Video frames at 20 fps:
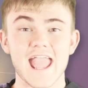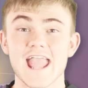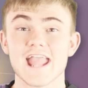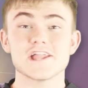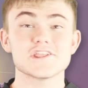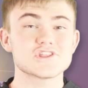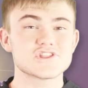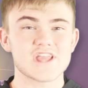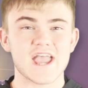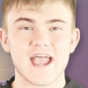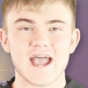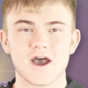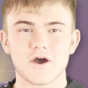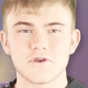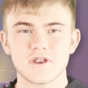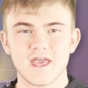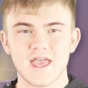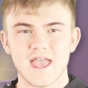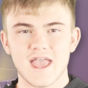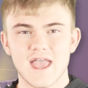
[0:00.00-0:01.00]
Age
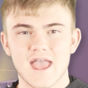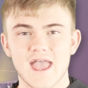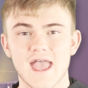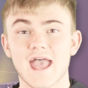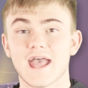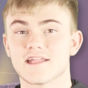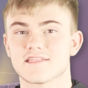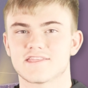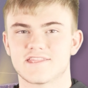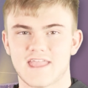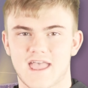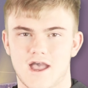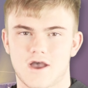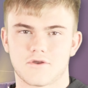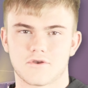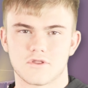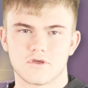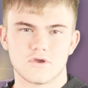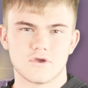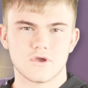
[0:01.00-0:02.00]
Down, Heads
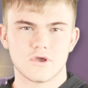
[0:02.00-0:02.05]
Down.